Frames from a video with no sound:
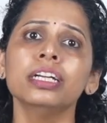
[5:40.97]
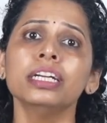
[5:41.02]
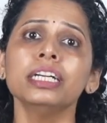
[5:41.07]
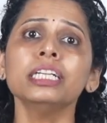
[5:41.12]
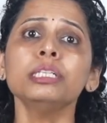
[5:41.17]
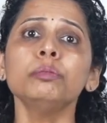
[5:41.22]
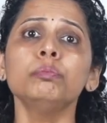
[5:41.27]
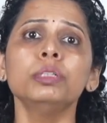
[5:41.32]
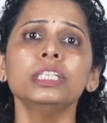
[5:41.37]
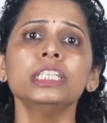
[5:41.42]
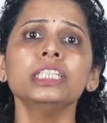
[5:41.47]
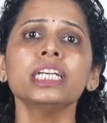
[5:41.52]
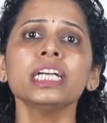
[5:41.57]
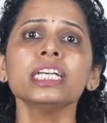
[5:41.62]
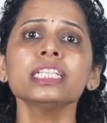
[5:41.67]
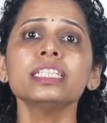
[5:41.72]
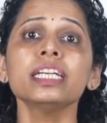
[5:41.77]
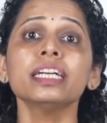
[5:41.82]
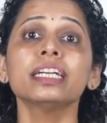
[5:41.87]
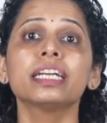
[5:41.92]
It
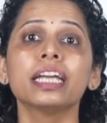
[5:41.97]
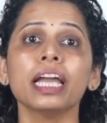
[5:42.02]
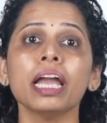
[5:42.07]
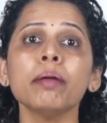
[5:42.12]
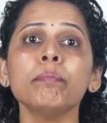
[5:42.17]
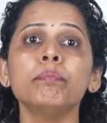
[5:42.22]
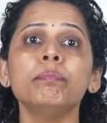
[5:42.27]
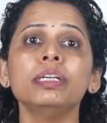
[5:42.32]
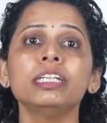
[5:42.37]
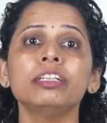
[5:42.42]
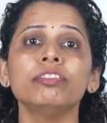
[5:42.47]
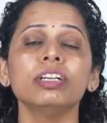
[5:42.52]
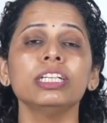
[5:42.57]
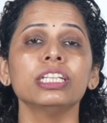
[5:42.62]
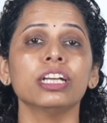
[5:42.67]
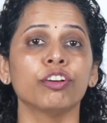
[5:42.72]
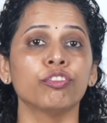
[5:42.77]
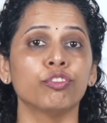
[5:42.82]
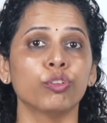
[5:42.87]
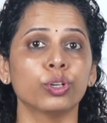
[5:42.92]
bridges the gap
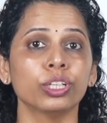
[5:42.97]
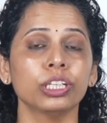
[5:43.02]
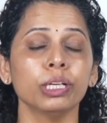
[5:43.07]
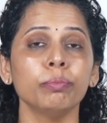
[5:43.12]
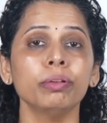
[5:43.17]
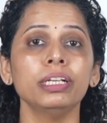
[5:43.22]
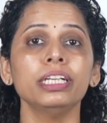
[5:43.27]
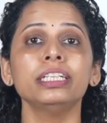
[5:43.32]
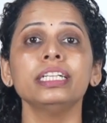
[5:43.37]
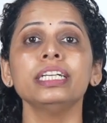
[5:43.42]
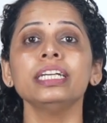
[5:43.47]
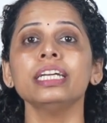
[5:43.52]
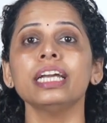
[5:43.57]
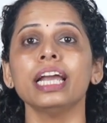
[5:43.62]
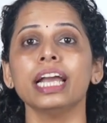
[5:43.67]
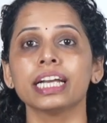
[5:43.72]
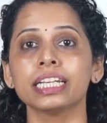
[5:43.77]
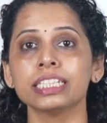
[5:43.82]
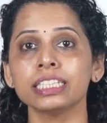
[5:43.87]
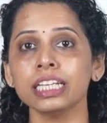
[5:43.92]
between affordability,
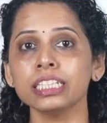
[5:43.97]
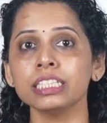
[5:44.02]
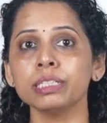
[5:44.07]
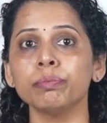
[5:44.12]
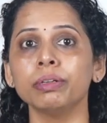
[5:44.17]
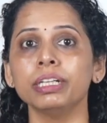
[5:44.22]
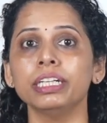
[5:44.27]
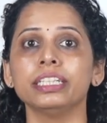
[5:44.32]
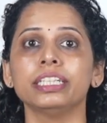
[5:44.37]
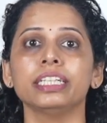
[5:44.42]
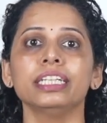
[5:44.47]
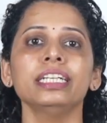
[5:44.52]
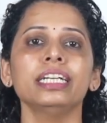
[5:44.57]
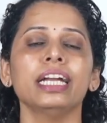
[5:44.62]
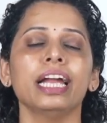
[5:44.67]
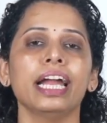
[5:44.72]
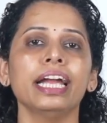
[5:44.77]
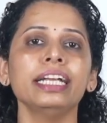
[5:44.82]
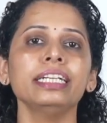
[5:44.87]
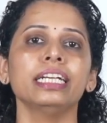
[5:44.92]

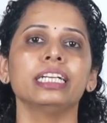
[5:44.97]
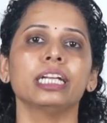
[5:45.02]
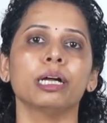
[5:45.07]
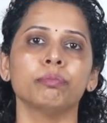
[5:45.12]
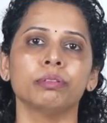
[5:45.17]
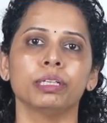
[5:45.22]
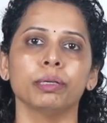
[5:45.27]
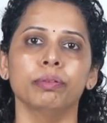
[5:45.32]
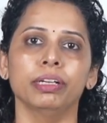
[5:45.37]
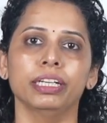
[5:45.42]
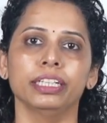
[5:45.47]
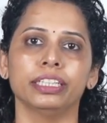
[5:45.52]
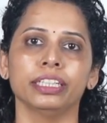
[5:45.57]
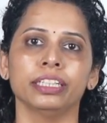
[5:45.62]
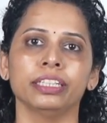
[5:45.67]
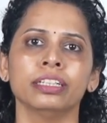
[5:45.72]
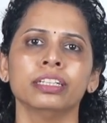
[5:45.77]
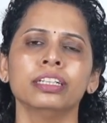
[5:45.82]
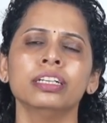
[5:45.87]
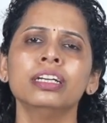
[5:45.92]
accessibility and
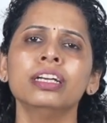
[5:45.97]
adaptability.